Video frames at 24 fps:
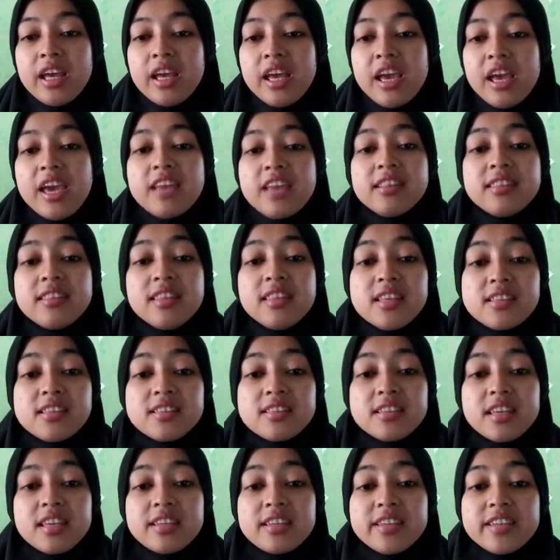In this
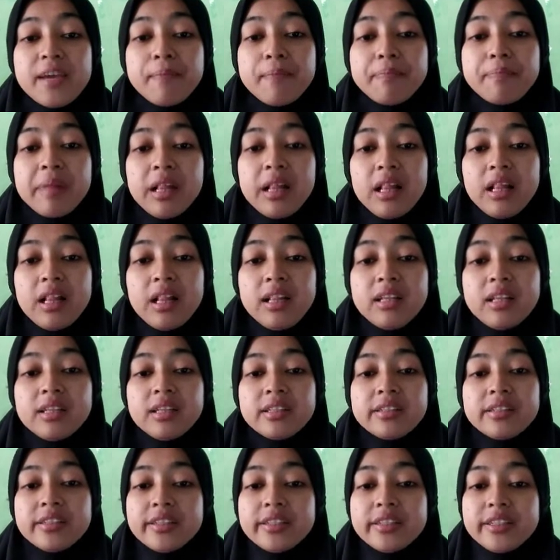example,
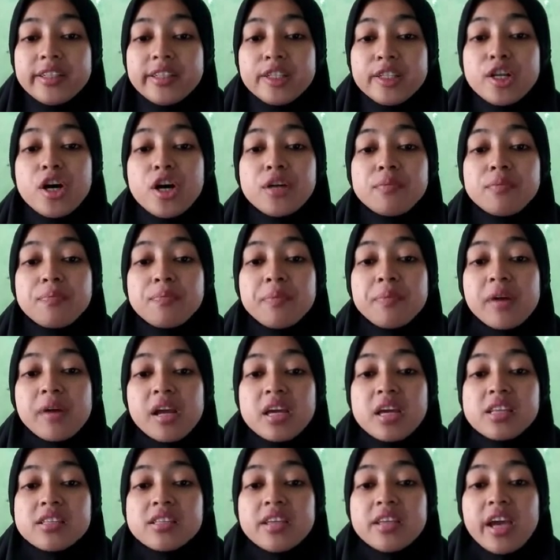a noun
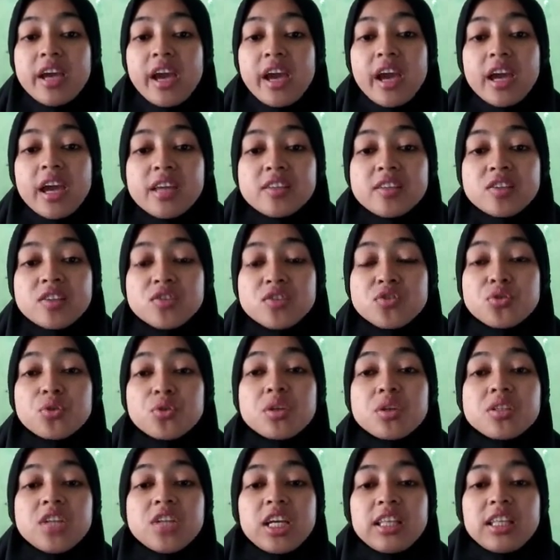phrase has two
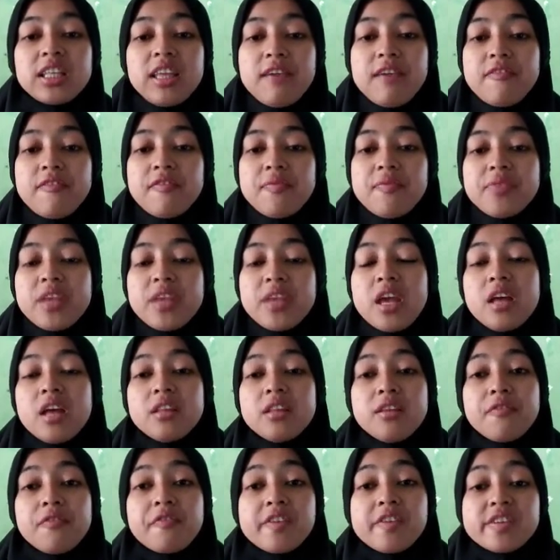adjectives.
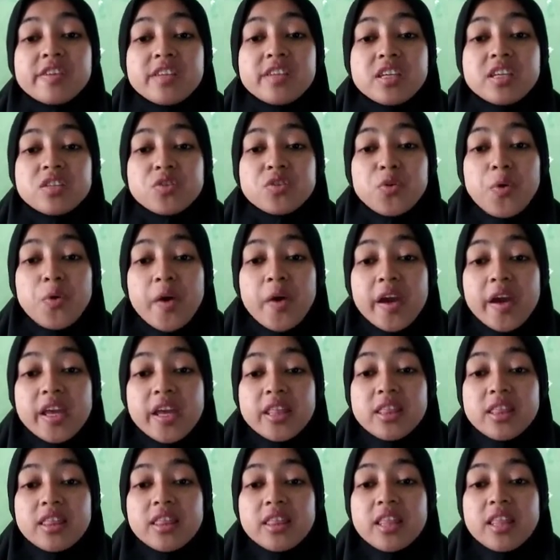The first is quiet
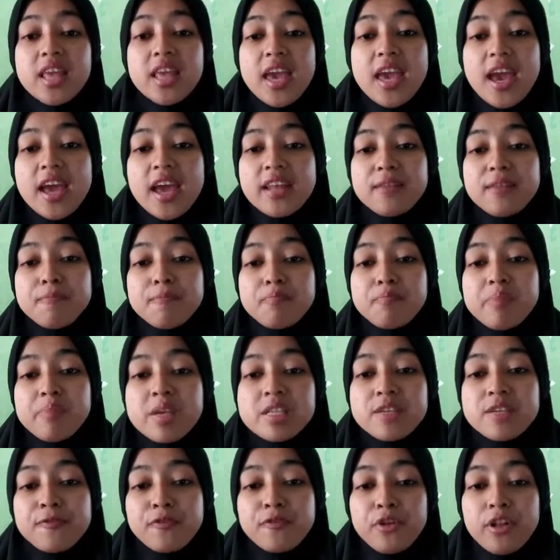and
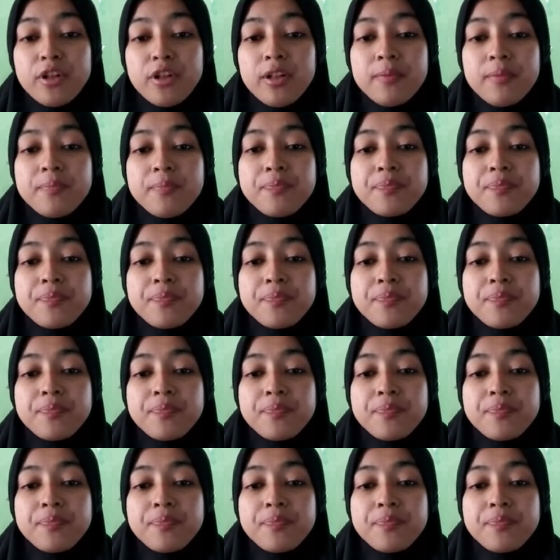peaceful.